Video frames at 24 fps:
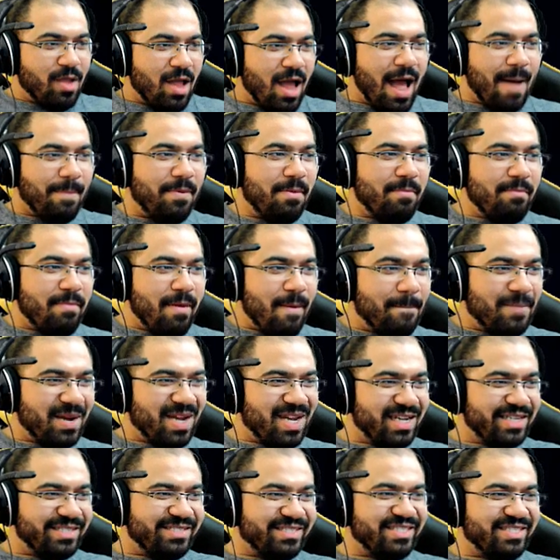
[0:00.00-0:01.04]
I put my bang
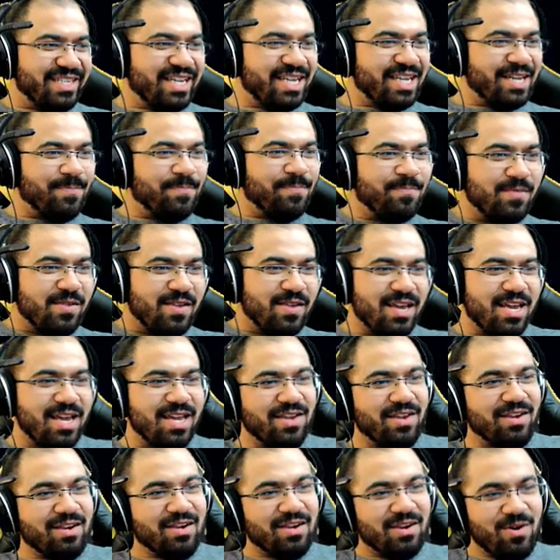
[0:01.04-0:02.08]
stick in
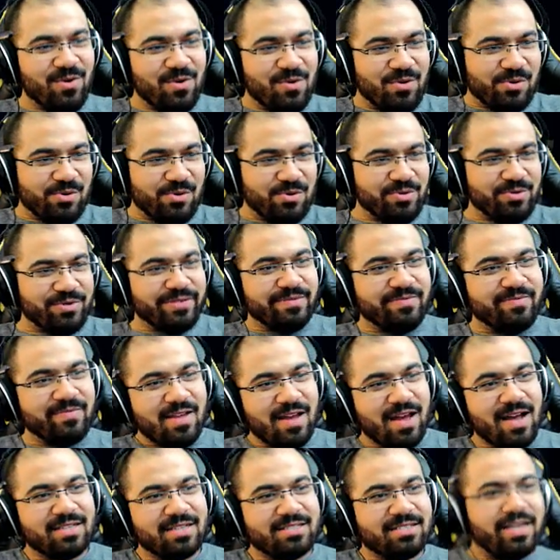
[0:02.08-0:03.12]
your nose. I
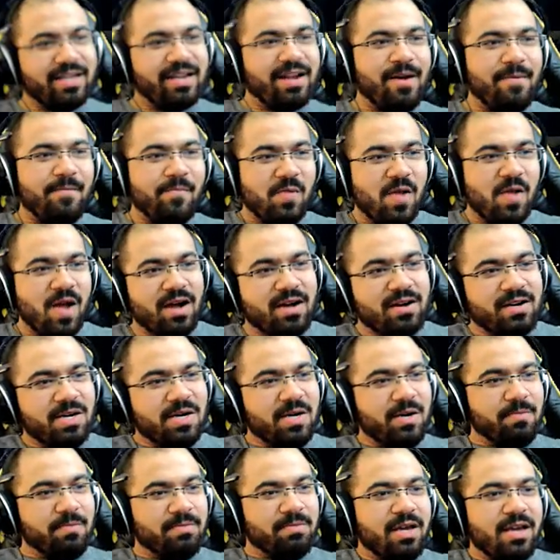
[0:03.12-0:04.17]
said I come
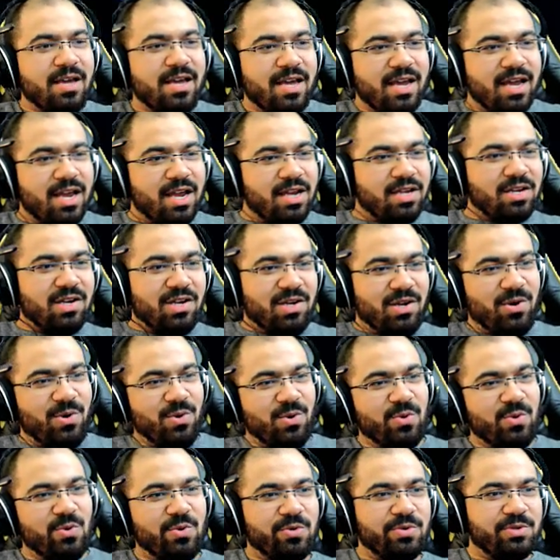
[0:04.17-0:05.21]
in your
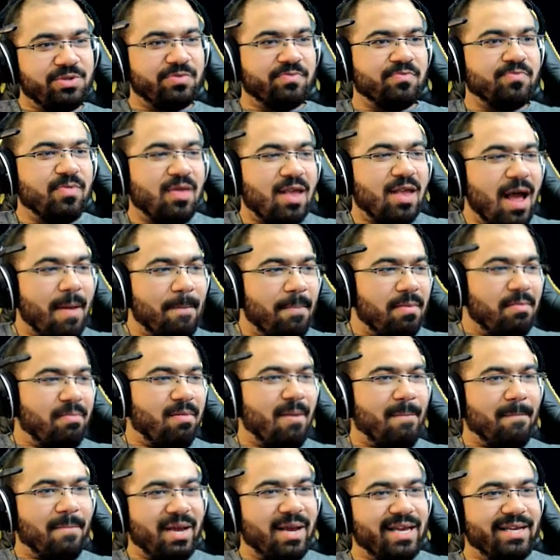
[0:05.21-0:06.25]
nose. I put my
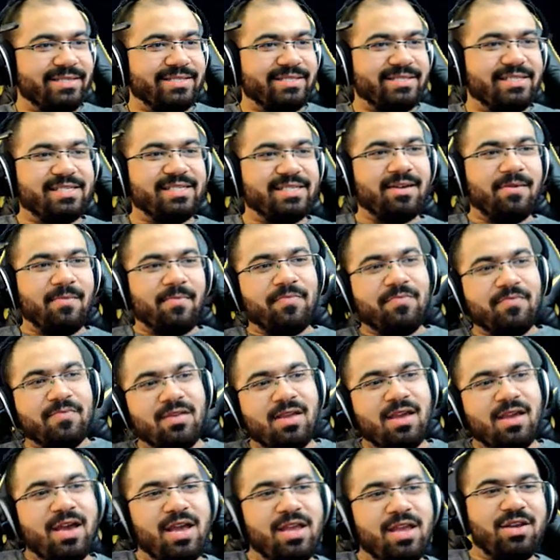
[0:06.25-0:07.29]
bang stick. Just so you
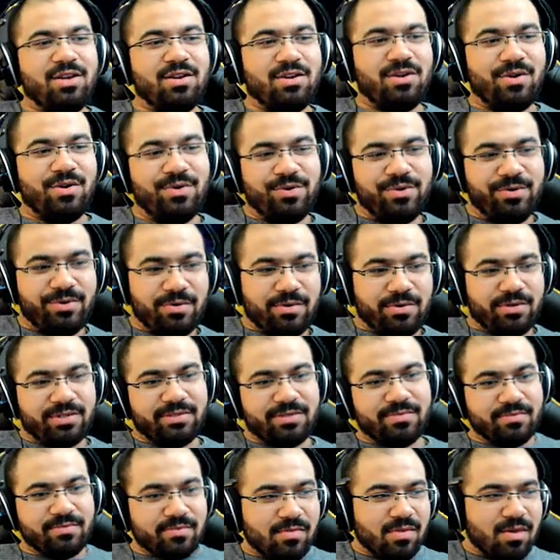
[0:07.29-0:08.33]
know, space is generally
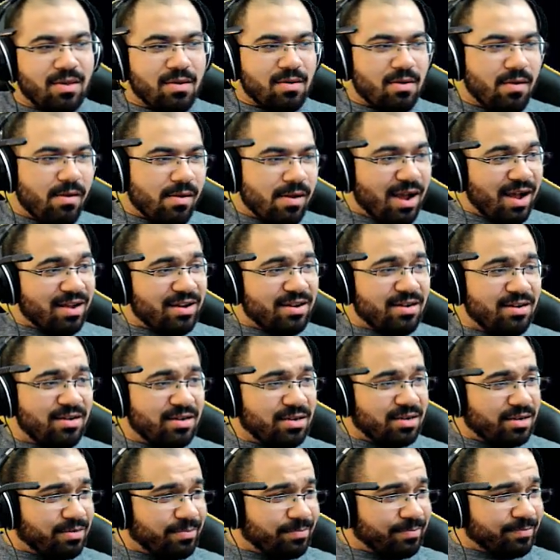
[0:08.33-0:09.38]
jump or
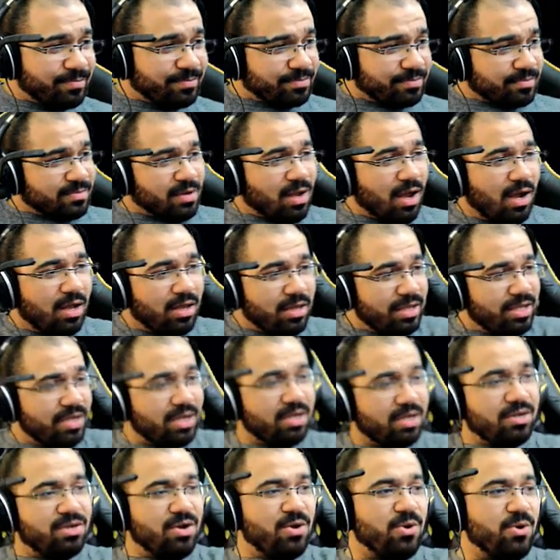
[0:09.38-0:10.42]
come up. All in your
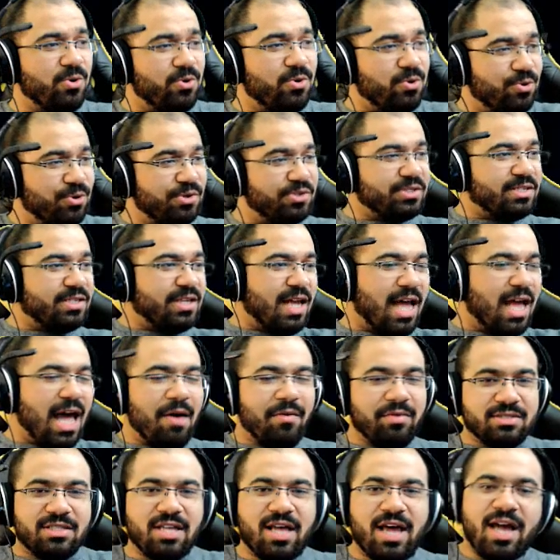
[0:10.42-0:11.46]
nose. I was
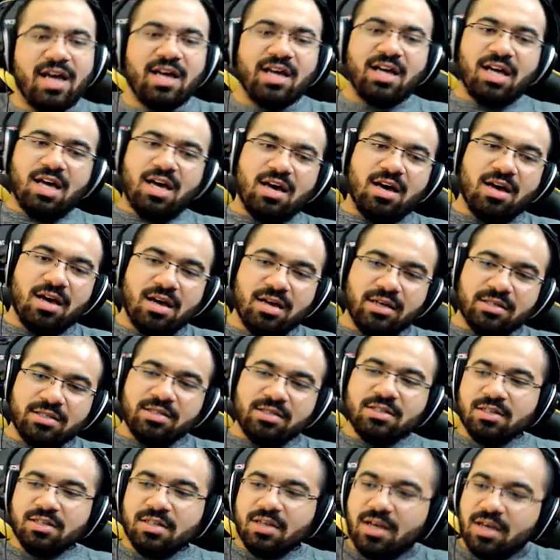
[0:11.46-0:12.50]
like,
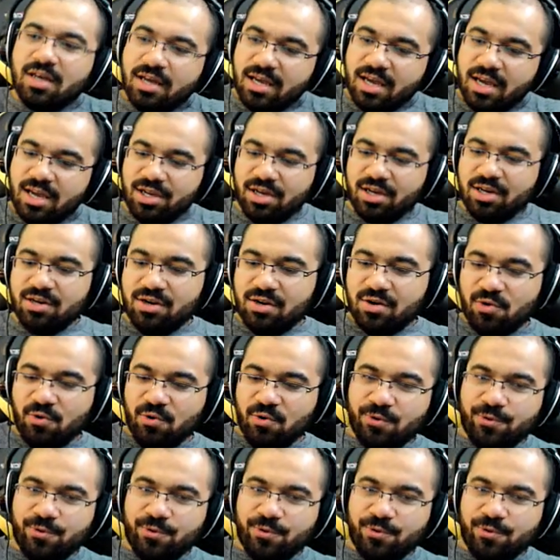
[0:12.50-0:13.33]
what the fuck are you?